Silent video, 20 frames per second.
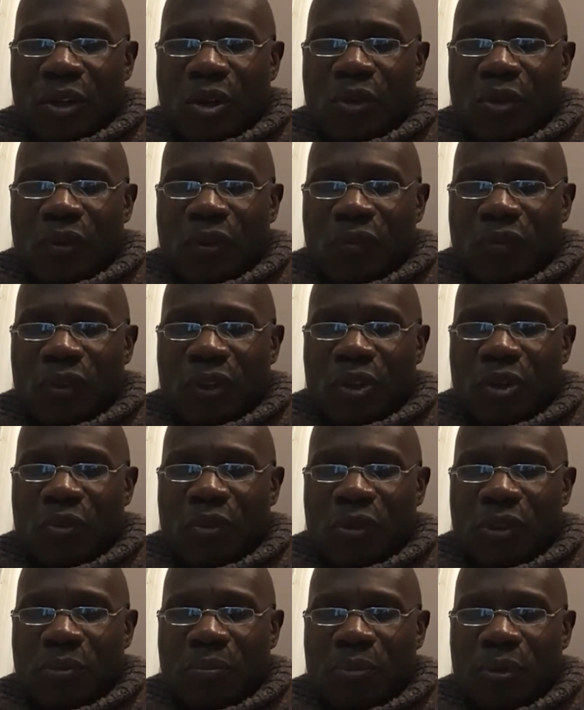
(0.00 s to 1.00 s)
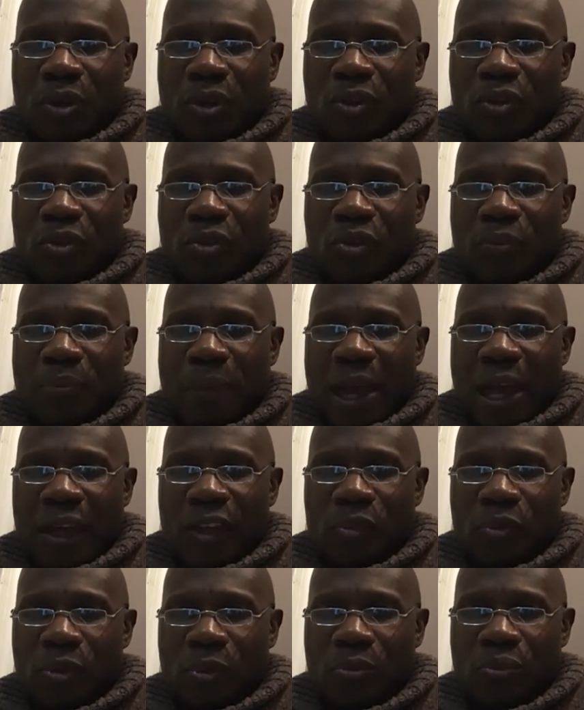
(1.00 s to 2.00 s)
overflowed with books whose
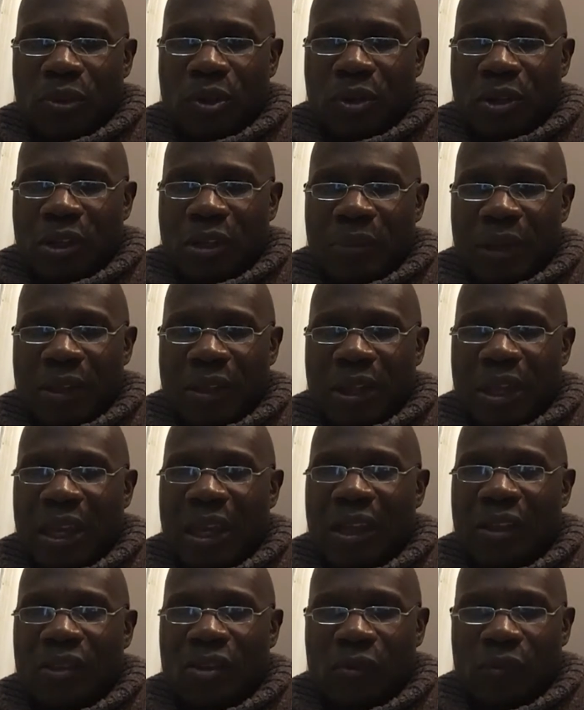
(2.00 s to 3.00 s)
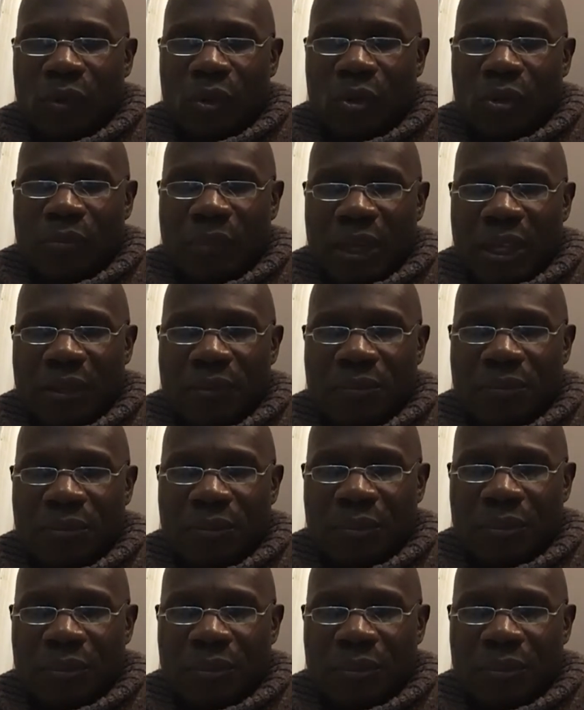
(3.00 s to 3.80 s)
backs were broken by the hands of old men.